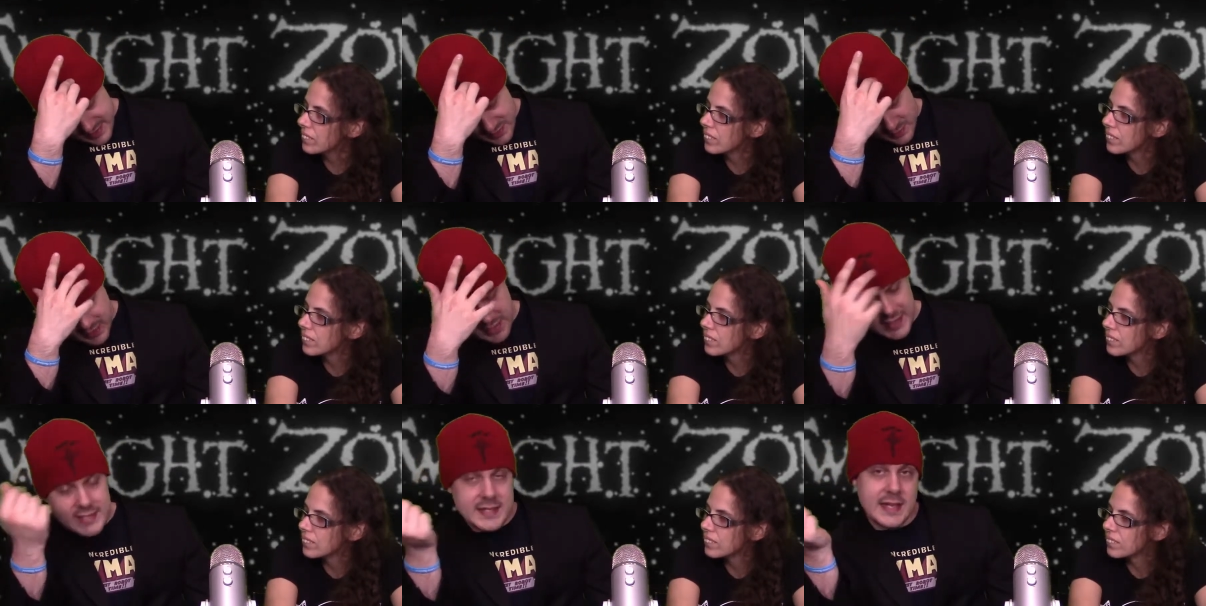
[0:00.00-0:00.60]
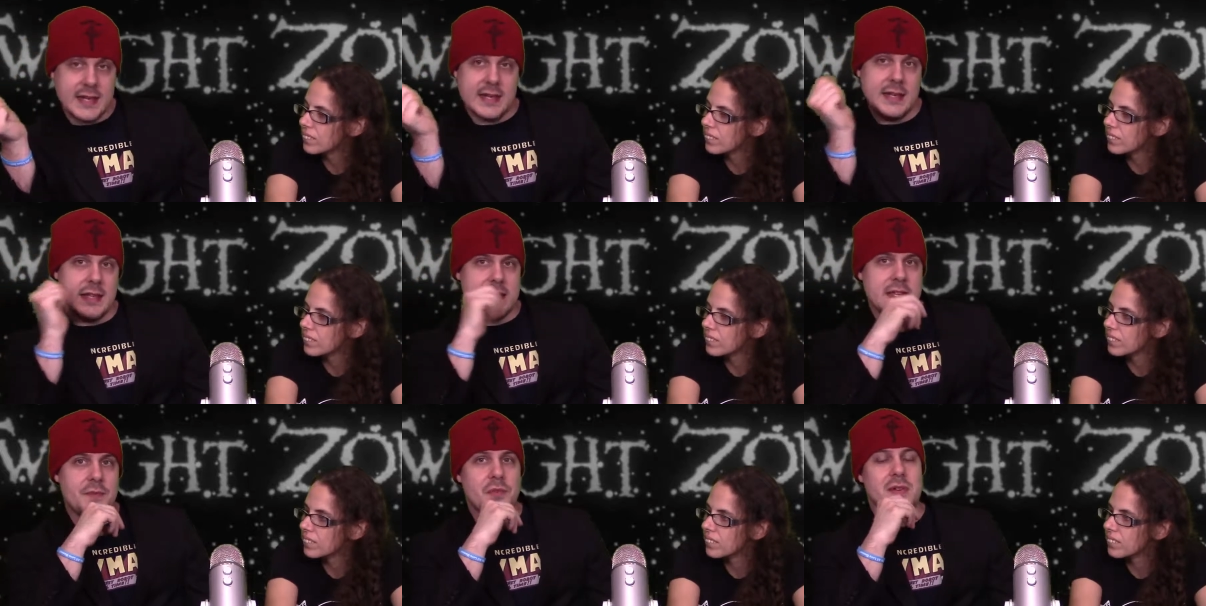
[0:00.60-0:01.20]
Speaker 1: when I said a
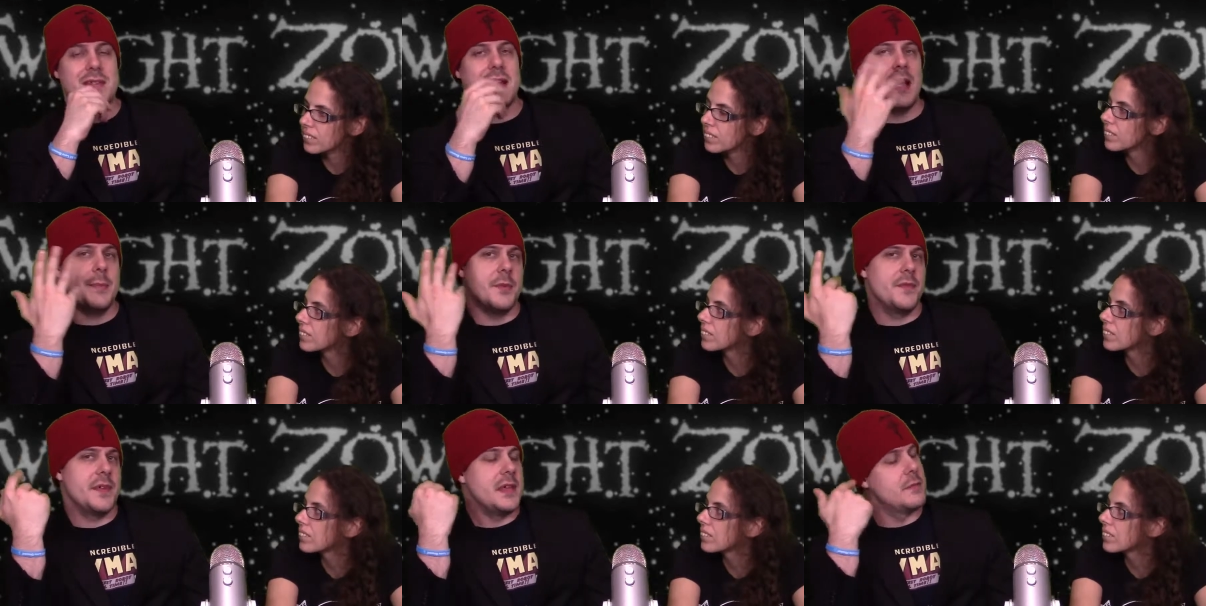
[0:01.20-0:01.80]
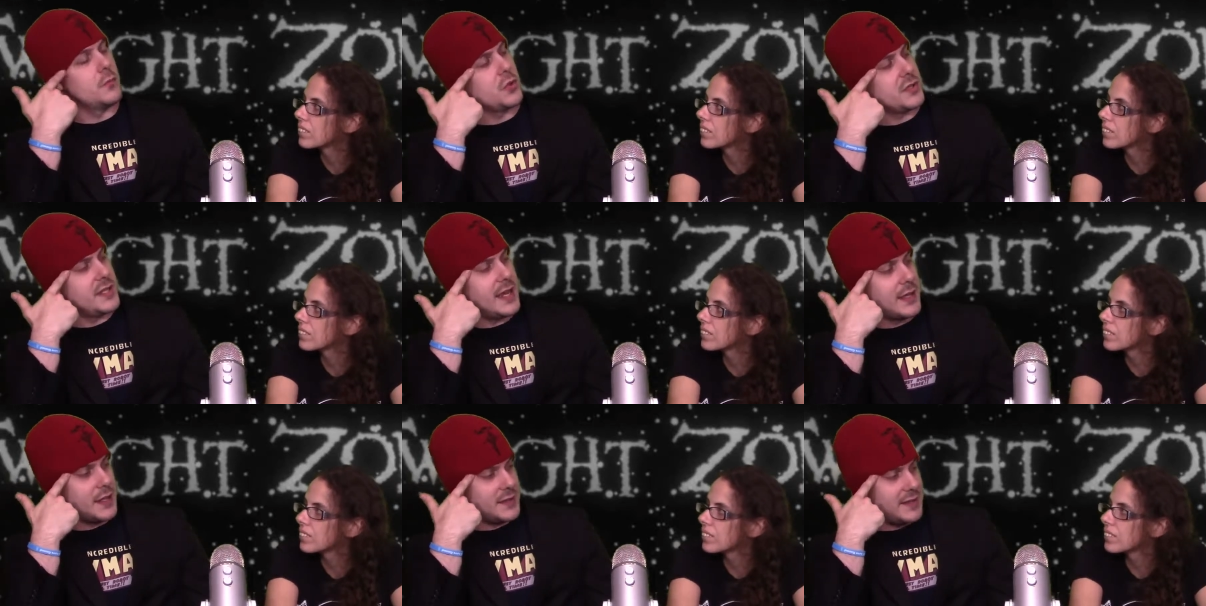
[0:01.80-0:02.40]
different type of
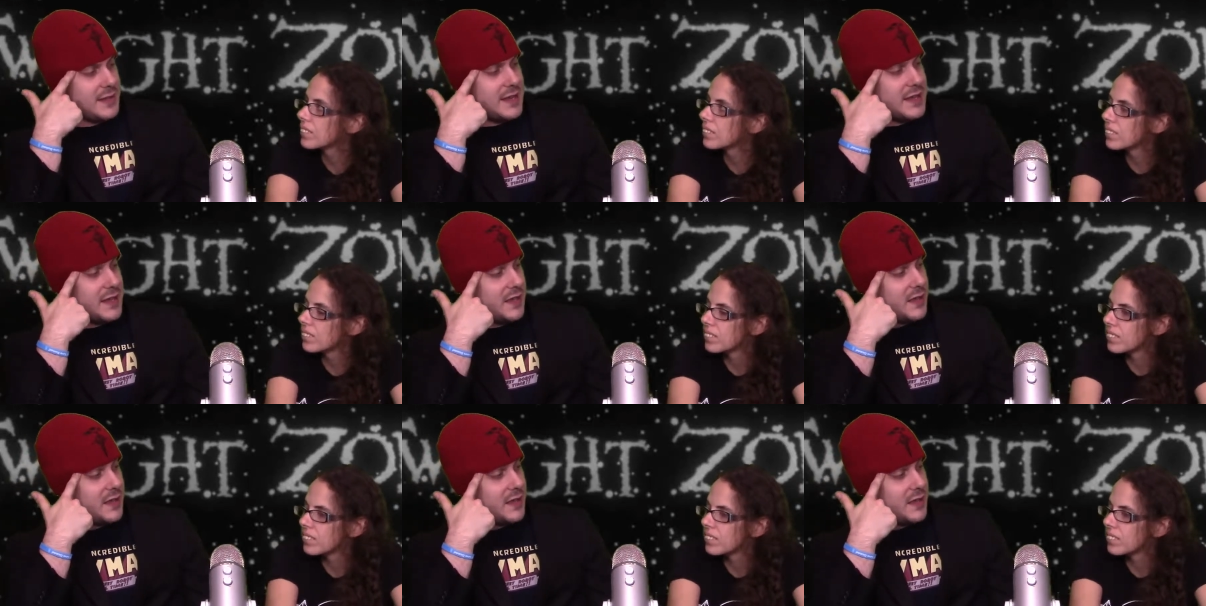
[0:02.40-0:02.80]
immortality,